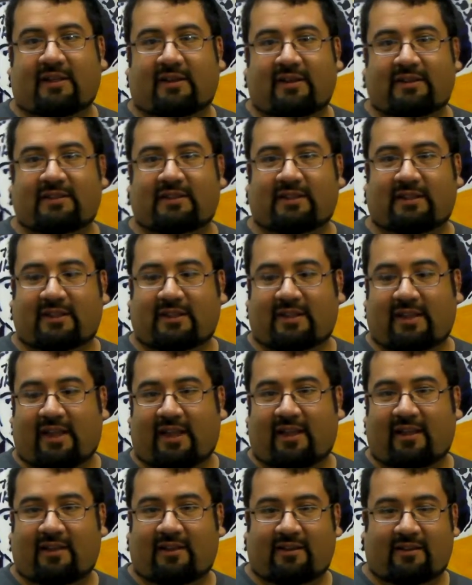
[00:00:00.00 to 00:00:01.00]
always a good
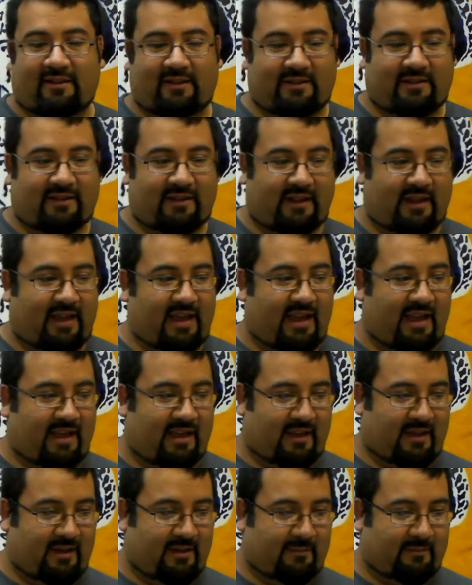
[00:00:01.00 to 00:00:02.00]
thing. So
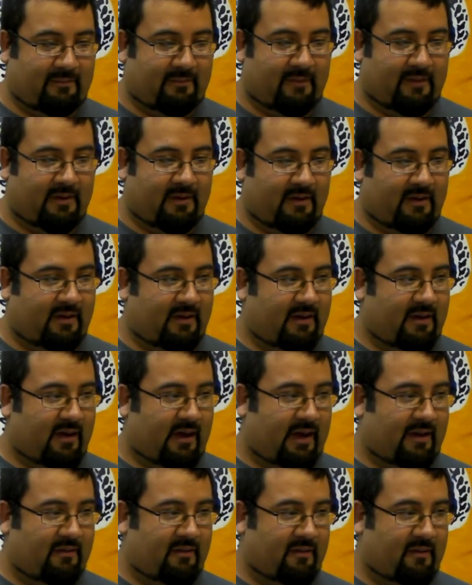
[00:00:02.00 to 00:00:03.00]
yeah,
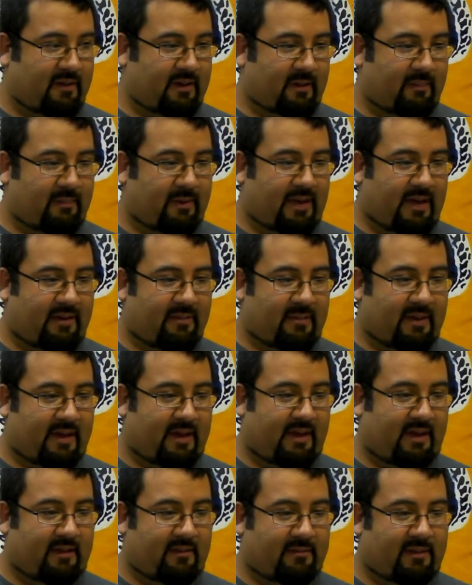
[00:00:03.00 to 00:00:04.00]
I never really planned
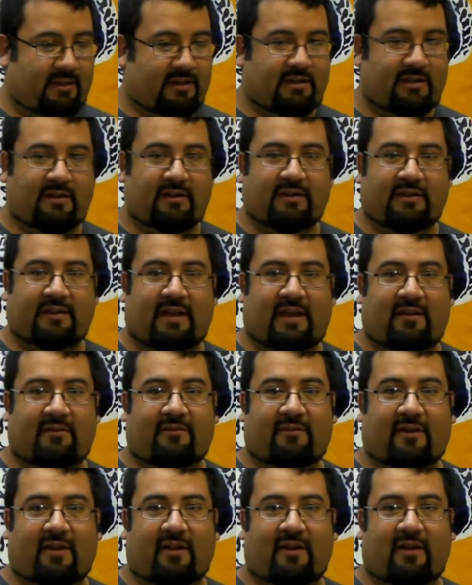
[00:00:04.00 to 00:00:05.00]
my shows that far